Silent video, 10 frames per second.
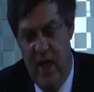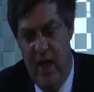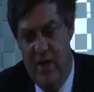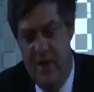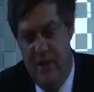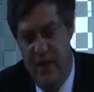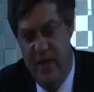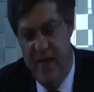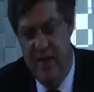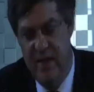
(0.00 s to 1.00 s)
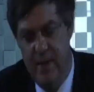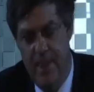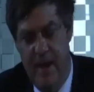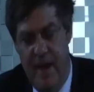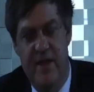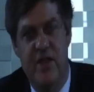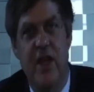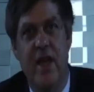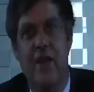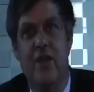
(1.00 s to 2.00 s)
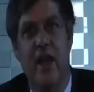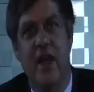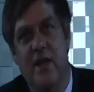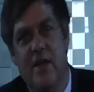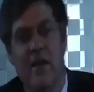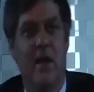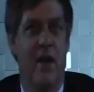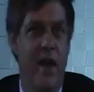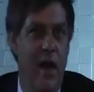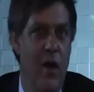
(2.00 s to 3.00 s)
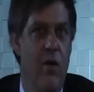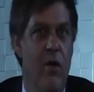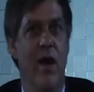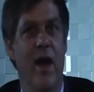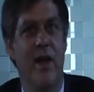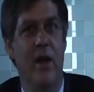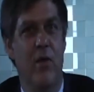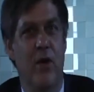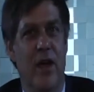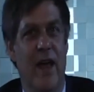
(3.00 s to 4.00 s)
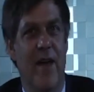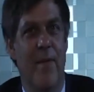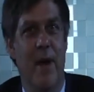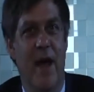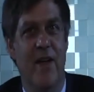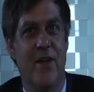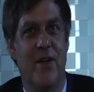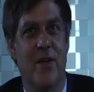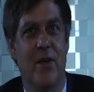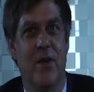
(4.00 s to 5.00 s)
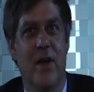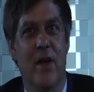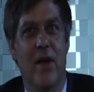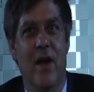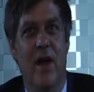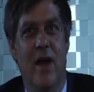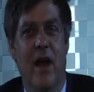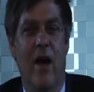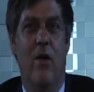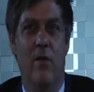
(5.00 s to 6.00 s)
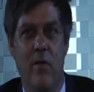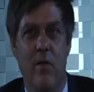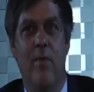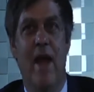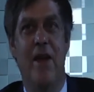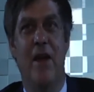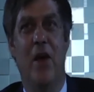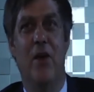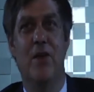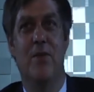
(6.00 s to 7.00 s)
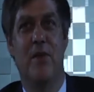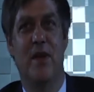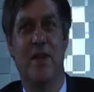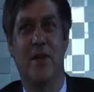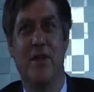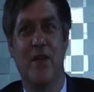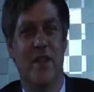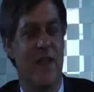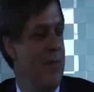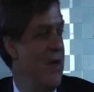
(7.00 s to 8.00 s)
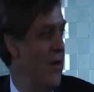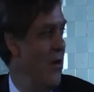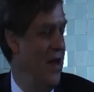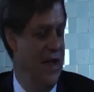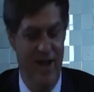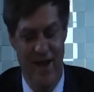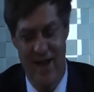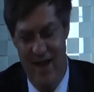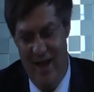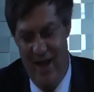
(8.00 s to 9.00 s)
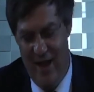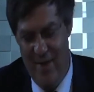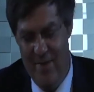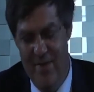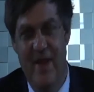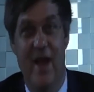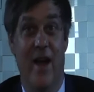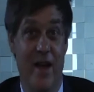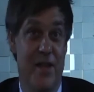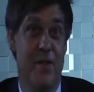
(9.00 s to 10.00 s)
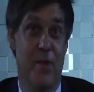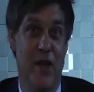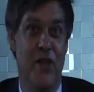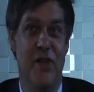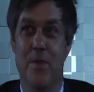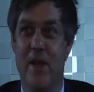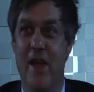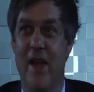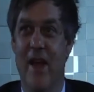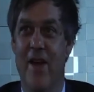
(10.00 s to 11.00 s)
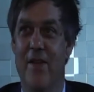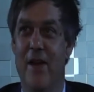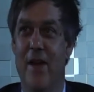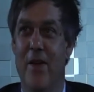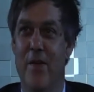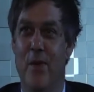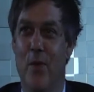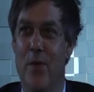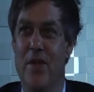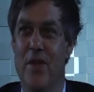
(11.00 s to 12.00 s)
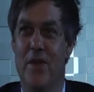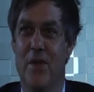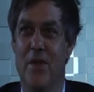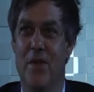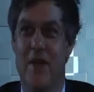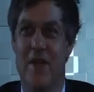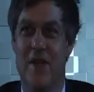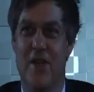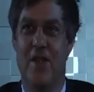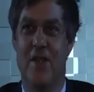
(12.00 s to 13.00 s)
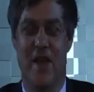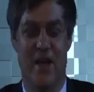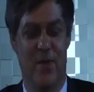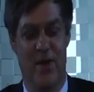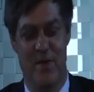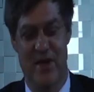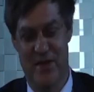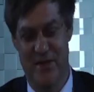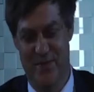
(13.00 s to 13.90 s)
to this exchange, and now hand over again back to our main host, Professor Chantal Meloni. And it's a pleasure to be here. I look forward to the discussions. Thank you very much.